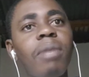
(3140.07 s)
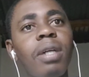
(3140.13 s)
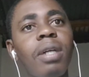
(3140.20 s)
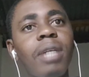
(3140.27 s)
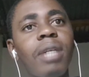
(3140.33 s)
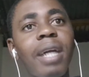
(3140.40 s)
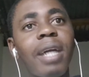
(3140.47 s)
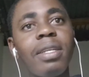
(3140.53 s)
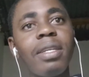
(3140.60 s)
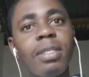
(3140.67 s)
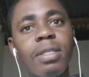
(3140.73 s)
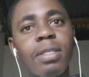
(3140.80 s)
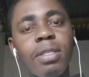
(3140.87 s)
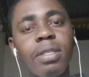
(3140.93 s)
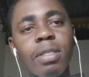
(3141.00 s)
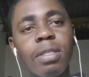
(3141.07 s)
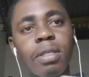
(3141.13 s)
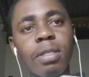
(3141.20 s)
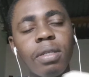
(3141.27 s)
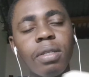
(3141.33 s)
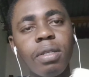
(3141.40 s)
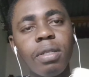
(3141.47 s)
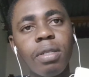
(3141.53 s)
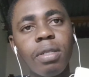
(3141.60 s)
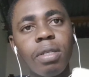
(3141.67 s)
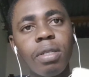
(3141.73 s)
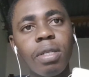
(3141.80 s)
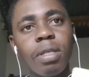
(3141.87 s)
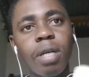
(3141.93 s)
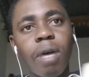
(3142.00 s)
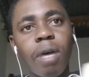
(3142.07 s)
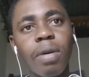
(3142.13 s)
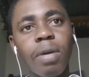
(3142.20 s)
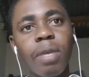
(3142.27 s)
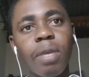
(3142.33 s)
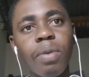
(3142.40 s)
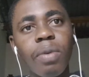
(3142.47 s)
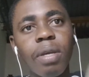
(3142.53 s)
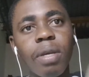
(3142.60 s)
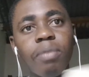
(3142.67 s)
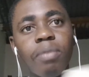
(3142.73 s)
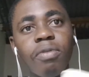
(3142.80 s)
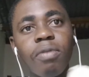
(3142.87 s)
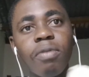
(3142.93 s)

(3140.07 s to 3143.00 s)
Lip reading: ideas. How can we improve